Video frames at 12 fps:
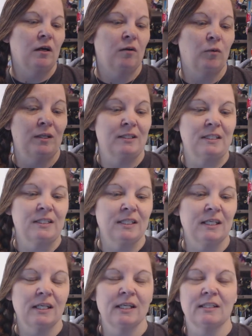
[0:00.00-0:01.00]
1 in
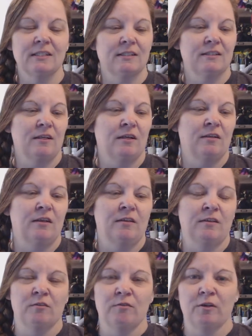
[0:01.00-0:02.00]
6, and
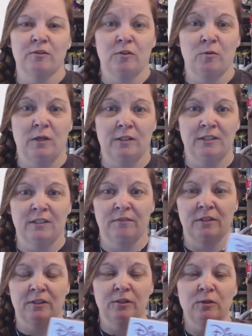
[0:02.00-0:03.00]
then the rares are 1 in
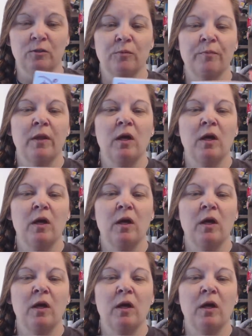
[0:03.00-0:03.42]
72.